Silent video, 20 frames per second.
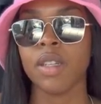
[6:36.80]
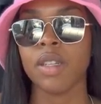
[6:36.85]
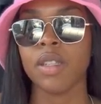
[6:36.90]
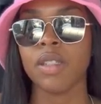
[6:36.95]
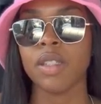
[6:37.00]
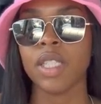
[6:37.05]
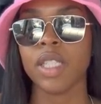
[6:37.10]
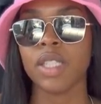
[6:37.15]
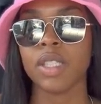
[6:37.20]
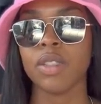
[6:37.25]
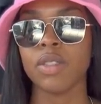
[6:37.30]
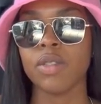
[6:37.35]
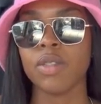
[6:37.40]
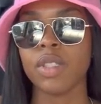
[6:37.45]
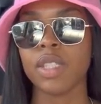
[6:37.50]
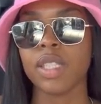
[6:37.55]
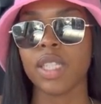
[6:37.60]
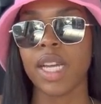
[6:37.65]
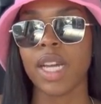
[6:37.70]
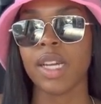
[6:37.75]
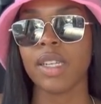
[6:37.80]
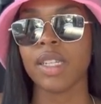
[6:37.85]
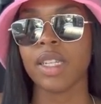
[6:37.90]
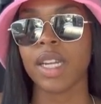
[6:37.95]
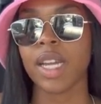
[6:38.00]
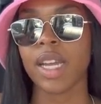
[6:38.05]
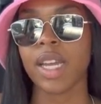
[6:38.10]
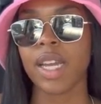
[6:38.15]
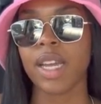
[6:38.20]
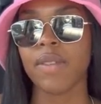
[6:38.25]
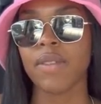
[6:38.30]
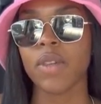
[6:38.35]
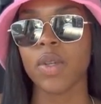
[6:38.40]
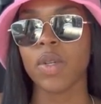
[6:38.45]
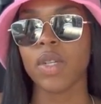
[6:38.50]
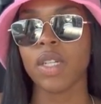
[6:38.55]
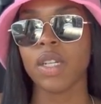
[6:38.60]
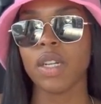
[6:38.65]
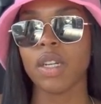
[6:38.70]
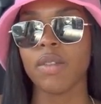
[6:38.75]
this new style that I have
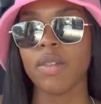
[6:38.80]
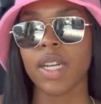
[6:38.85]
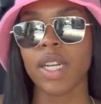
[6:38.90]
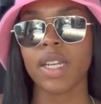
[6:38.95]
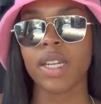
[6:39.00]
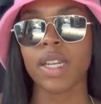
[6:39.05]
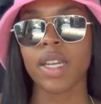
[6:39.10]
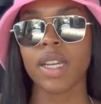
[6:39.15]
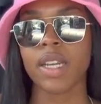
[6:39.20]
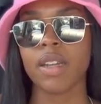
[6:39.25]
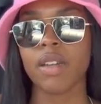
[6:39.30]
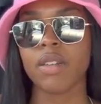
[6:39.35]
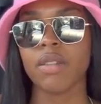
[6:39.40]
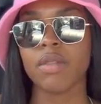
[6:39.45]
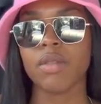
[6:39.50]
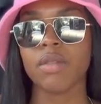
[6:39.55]
going on right now.